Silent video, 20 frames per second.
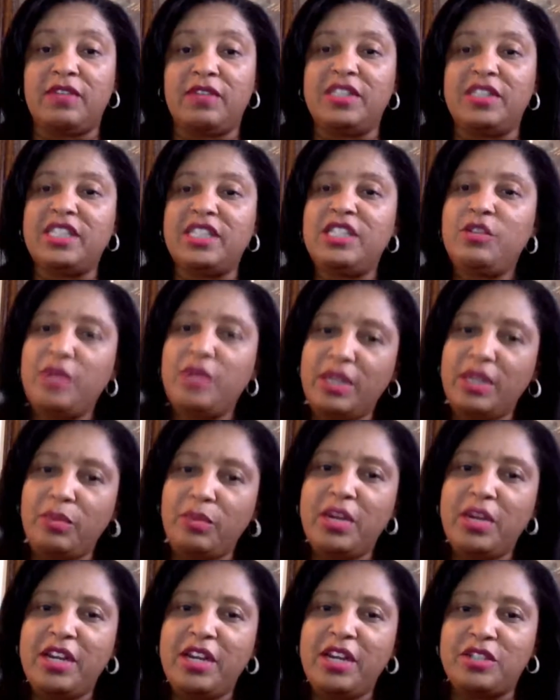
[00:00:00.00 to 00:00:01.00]
And then
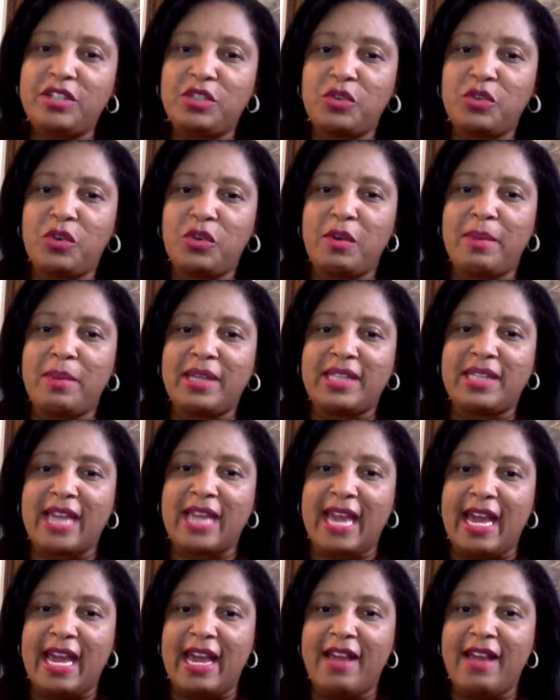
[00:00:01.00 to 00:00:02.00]
we hear the story about
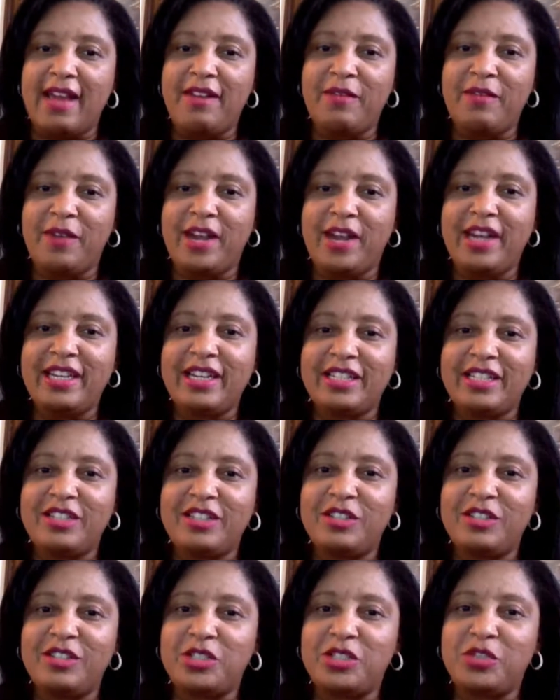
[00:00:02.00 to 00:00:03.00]
the ant, right?
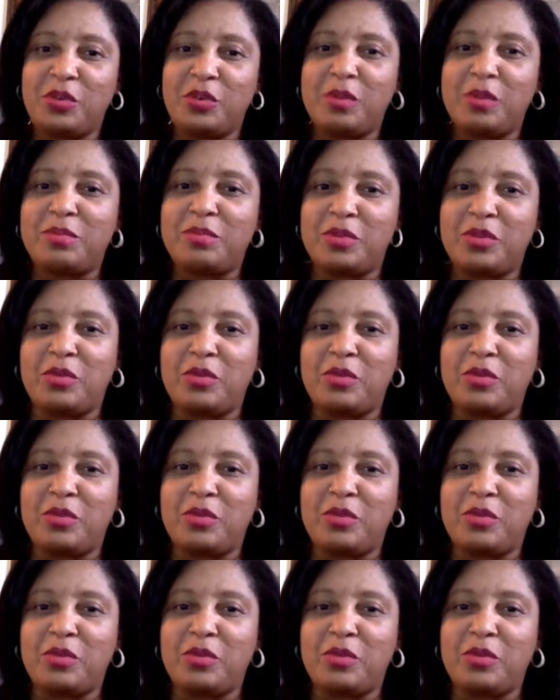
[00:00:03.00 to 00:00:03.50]
The story,